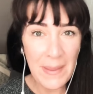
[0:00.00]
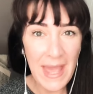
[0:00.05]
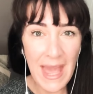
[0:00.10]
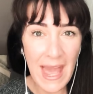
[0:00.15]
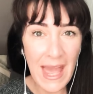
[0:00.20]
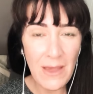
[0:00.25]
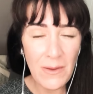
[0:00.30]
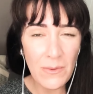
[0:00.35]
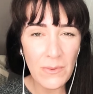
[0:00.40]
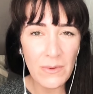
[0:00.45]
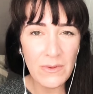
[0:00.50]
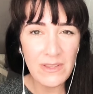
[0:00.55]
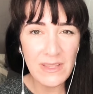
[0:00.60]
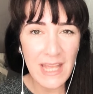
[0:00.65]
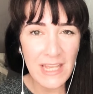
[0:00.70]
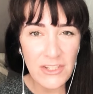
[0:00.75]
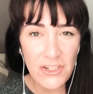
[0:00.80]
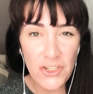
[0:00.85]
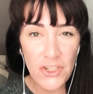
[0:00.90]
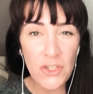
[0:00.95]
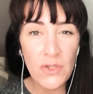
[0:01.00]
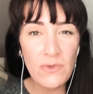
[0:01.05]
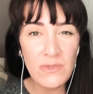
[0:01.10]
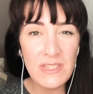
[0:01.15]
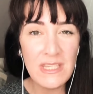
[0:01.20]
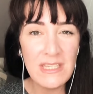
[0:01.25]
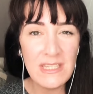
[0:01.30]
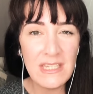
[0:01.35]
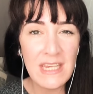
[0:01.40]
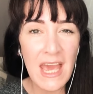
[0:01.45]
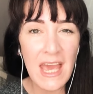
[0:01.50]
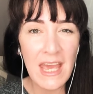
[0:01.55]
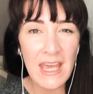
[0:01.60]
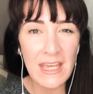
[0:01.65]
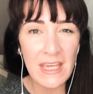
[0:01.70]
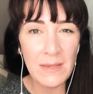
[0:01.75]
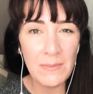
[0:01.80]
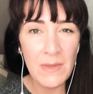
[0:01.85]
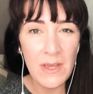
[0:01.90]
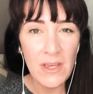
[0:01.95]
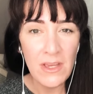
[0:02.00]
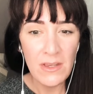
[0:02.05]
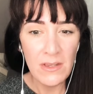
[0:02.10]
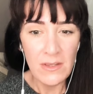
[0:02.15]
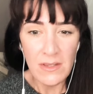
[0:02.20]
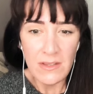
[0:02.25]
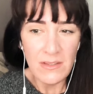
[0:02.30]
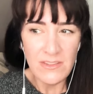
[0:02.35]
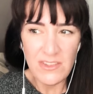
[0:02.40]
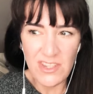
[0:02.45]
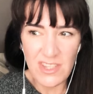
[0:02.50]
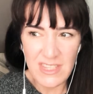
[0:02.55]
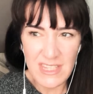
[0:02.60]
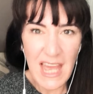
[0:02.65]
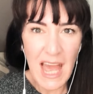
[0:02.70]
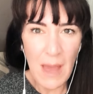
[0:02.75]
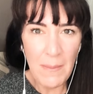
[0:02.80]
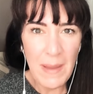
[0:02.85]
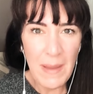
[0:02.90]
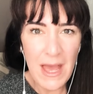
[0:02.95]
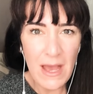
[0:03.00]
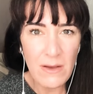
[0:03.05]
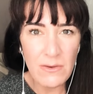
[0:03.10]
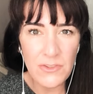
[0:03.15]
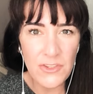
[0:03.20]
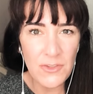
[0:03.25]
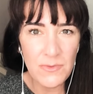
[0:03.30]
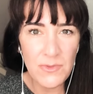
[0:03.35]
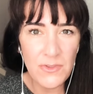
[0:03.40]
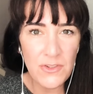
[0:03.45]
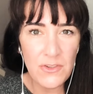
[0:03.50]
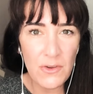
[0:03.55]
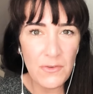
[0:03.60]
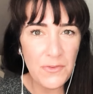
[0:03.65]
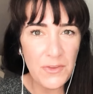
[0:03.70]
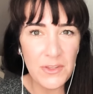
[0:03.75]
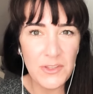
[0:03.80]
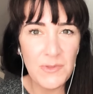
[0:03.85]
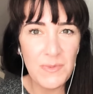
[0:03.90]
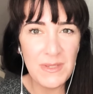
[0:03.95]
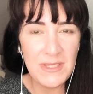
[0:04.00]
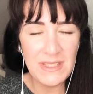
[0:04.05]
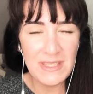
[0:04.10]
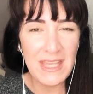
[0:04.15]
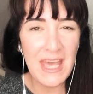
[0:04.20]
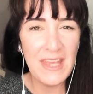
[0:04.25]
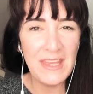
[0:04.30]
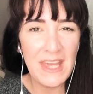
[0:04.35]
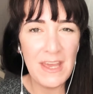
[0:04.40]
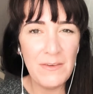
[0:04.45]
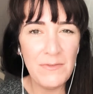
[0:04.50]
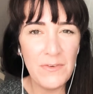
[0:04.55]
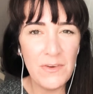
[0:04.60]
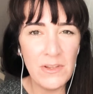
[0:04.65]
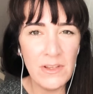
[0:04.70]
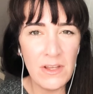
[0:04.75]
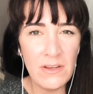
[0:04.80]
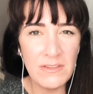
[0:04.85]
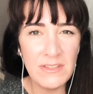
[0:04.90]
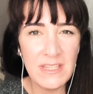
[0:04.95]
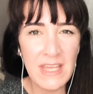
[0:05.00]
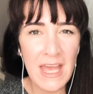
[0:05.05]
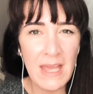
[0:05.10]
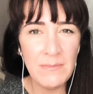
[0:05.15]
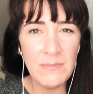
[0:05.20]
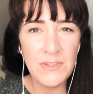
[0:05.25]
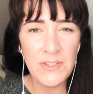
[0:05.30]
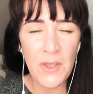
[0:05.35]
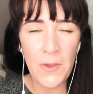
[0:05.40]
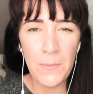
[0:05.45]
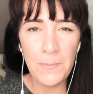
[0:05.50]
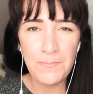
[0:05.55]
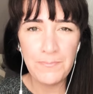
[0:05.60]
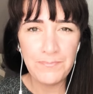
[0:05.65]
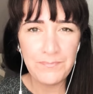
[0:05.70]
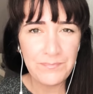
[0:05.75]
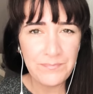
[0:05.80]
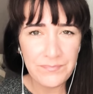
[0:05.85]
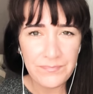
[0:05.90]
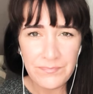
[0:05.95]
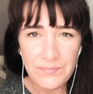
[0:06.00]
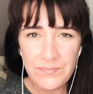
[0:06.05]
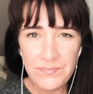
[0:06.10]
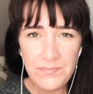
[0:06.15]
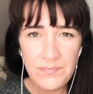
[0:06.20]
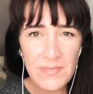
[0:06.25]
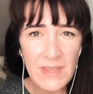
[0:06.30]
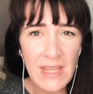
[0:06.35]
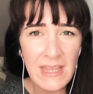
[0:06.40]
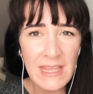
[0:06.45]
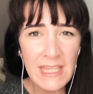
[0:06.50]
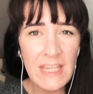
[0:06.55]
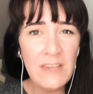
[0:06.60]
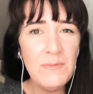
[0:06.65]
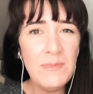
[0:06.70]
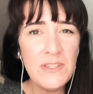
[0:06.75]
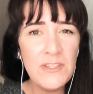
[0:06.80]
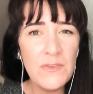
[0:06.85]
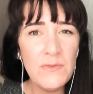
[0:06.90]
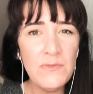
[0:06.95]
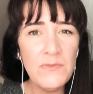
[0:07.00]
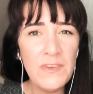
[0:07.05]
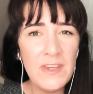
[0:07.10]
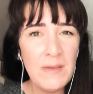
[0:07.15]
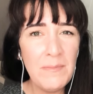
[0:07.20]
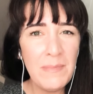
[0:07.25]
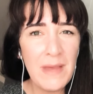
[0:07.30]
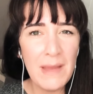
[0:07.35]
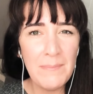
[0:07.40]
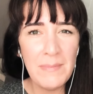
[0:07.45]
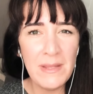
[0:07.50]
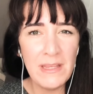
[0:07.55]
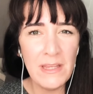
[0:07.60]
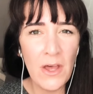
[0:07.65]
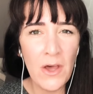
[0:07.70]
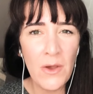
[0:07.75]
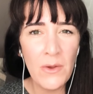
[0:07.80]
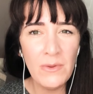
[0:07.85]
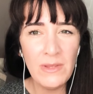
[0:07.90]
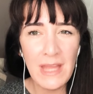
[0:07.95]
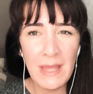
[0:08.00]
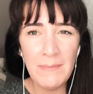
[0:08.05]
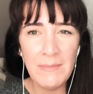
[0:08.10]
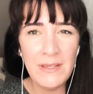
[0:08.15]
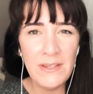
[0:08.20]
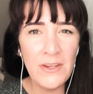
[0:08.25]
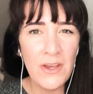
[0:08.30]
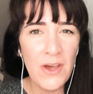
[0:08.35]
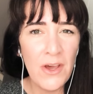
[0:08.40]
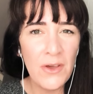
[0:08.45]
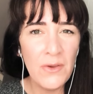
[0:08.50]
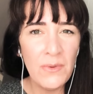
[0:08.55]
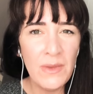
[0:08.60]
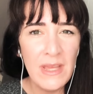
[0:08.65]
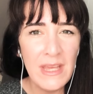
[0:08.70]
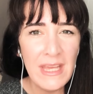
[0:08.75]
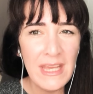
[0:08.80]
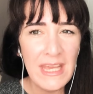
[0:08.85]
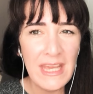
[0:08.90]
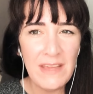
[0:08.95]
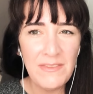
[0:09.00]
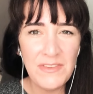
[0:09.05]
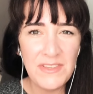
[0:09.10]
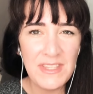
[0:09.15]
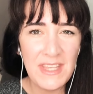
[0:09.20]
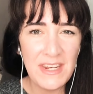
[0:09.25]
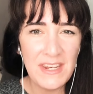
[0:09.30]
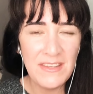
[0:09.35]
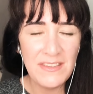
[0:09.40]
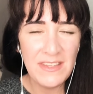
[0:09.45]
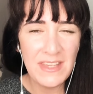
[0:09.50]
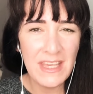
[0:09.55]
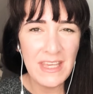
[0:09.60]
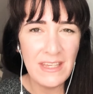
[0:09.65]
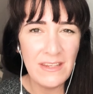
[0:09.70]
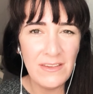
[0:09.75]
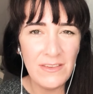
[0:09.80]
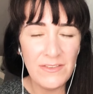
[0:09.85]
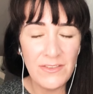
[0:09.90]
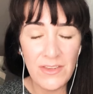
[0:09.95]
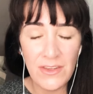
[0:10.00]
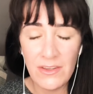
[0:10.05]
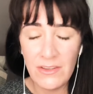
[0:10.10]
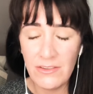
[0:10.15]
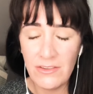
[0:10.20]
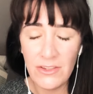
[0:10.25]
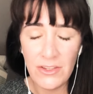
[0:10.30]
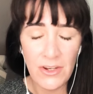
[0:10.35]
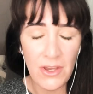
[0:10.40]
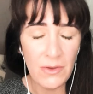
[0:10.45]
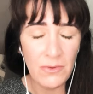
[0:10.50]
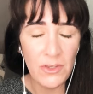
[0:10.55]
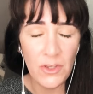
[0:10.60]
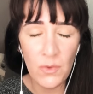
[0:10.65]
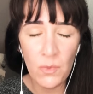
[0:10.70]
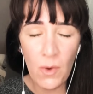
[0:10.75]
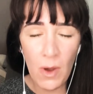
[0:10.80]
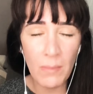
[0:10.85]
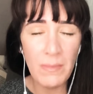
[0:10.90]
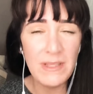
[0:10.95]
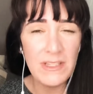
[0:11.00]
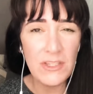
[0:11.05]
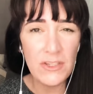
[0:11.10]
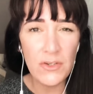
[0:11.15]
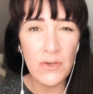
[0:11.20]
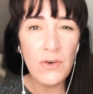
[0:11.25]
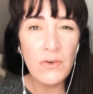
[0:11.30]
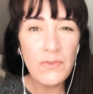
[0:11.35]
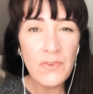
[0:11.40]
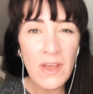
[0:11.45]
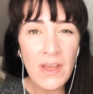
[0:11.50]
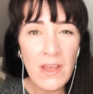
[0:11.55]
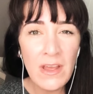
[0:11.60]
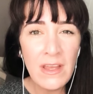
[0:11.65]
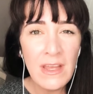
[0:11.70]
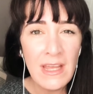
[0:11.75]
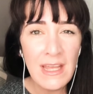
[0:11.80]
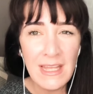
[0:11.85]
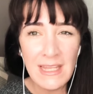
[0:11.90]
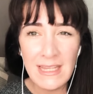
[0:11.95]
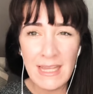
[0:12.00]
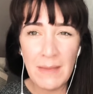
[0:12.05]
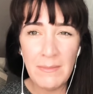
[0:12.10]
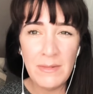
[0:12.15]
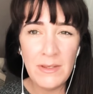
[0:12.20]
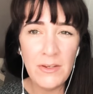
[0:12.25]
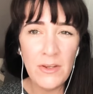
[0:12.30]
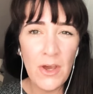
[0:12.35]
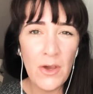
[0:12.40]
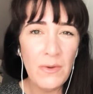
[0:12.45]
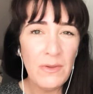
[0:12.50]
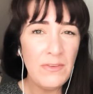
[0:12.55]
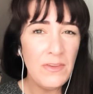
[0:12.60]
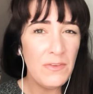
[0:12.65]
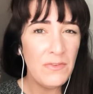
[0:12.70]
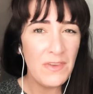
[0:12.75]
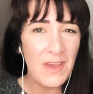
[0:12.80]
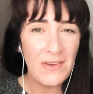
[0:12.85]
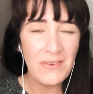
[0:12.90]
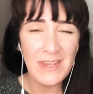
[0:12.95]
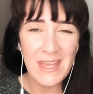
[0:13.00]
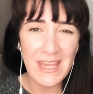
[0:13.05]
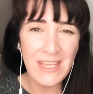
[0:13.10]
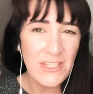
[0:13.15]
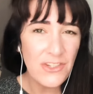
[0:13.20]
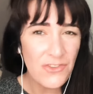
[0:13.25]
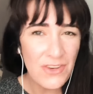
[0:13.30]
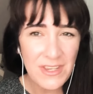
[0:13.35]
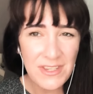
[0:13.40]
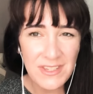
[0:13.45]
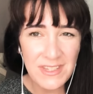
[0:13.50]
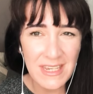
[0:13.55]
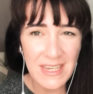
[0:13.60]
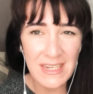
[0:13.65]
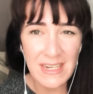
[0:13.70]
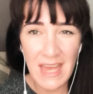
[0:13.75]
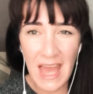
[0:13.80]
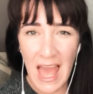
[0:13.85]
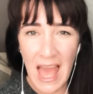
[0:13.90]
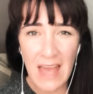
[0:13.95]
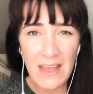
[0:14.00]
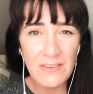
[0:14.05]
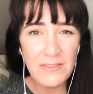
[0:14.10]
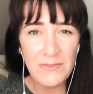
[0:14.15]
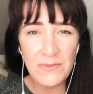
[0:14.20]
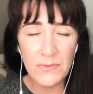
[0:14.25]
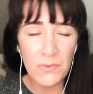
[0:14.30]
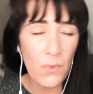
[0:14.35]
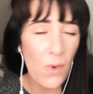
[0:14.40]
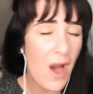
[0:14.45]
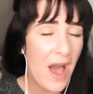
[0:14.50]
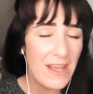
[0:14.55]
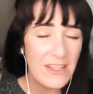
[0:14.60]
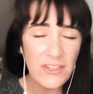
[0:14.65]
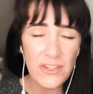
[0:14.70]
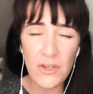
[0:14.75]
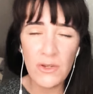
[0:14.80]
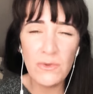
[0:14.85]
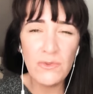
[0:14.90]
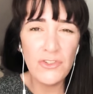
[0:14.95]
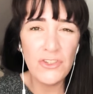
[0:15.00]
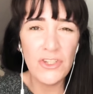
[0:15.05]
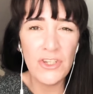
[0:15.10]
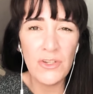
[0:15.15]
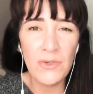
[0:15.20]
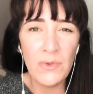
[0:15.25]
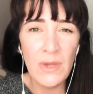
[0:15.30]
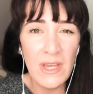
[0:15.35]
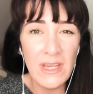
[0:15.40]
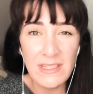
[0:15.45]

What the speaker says: it out. Let's use this time to tap out some stuff that's been sat there for a long time. So leave me some feedback below. Let me know if there's anything that you want me to cover. Let me know if you found it interesting. Have what I told you,